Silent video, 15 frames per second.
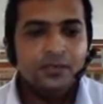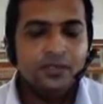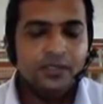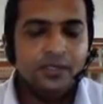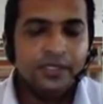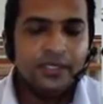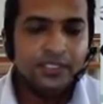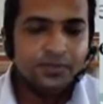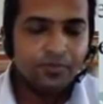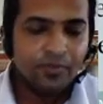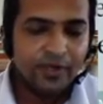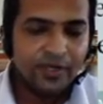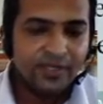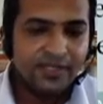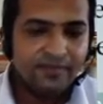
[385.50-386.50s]
it is
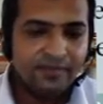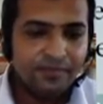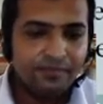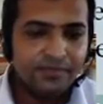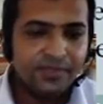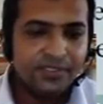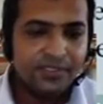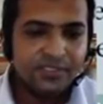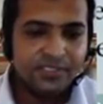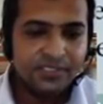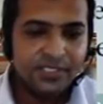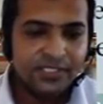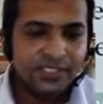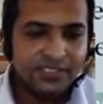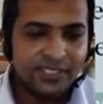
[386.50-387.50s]
product development,
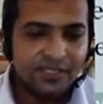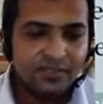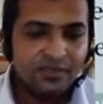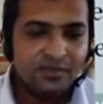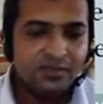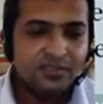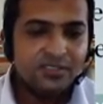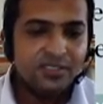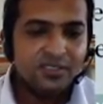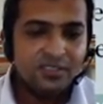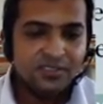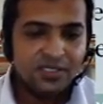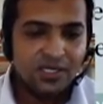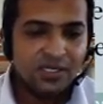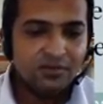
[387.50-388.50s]
it is technology, it
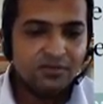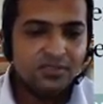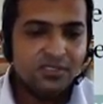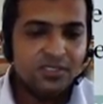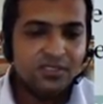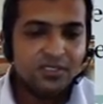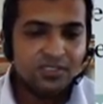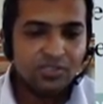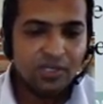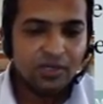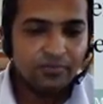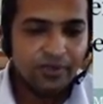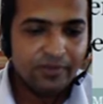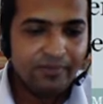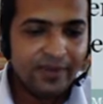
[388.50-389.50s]
is accounting, it is
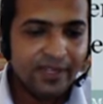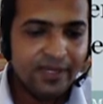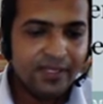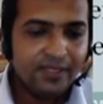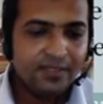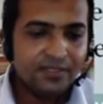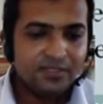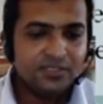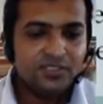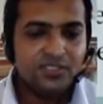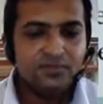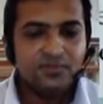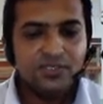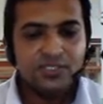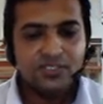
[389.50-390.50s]
corporate planning, it is
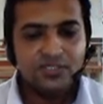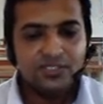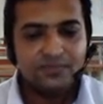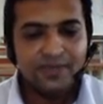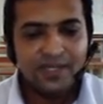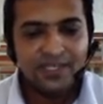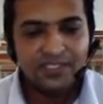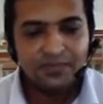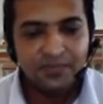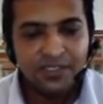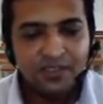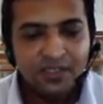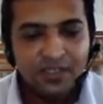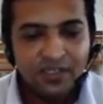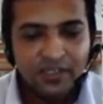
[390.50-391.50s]
human resource management,
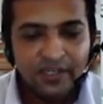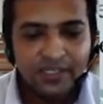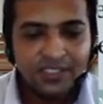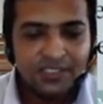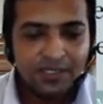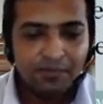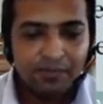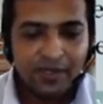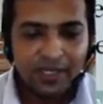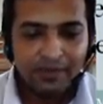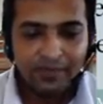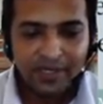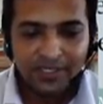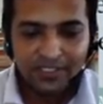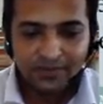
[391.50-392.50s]
it is supplier
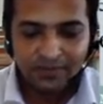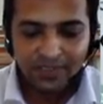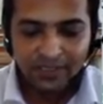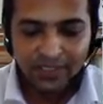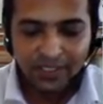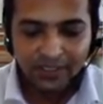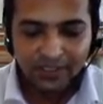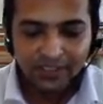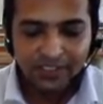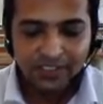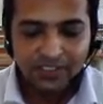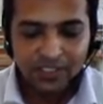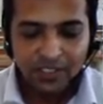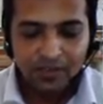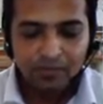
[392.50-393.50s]
management, and it is
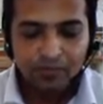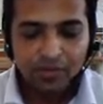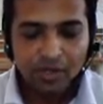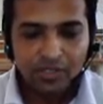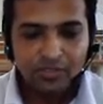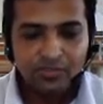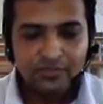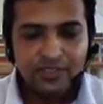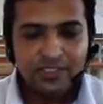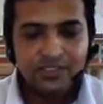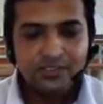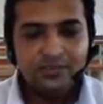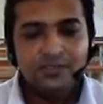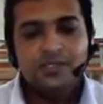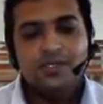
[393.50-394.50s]

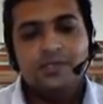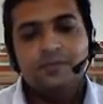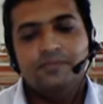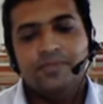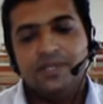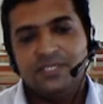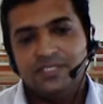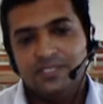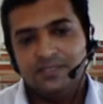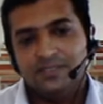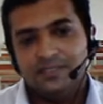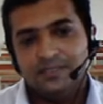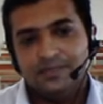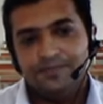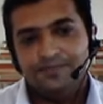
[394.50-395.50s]
procurement,
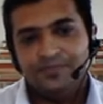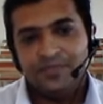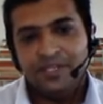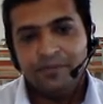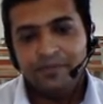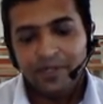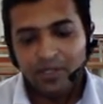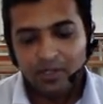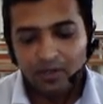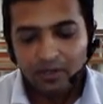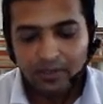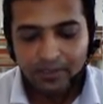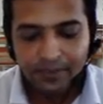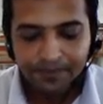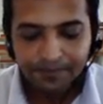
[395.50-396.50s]
purchases, right? But
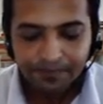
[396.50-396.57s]
not